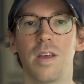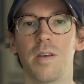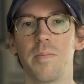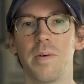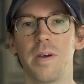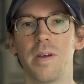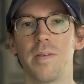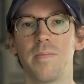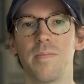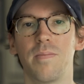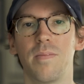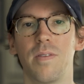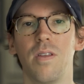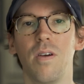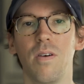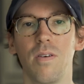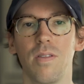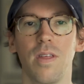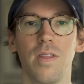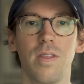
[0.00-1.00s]
but
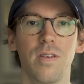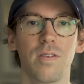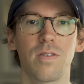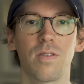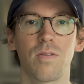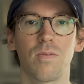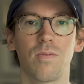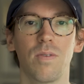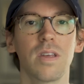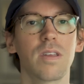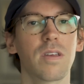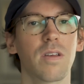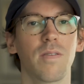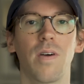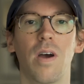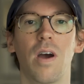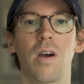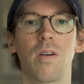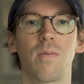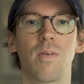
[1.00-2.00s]
know that there's a risk of
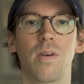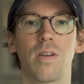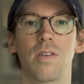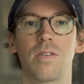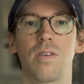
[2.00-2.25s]
hardware and